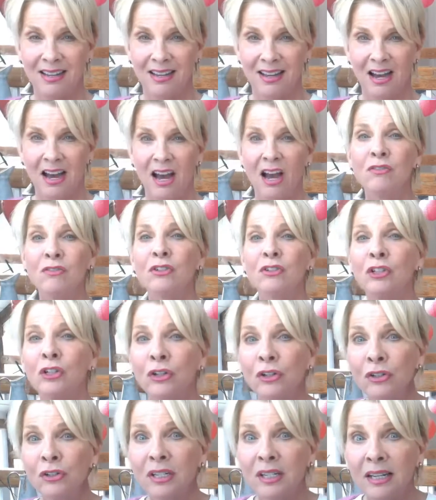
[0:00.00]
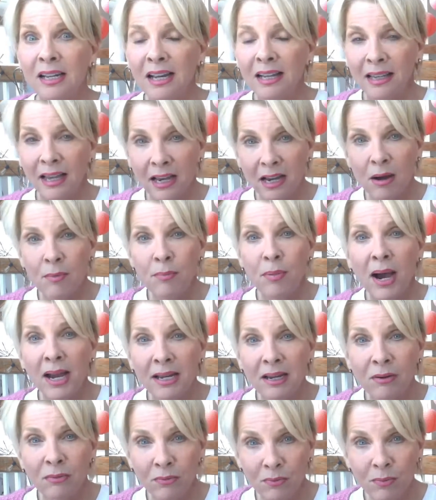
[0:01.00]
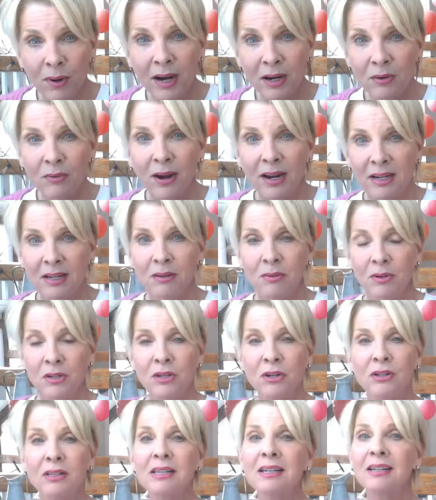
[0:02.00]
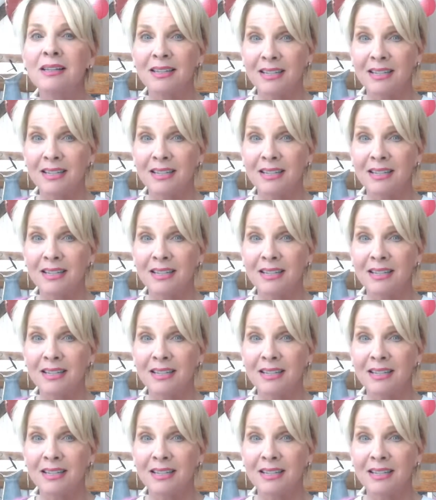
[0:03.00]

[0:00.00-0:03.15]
I've learned it like a bike riding when you're little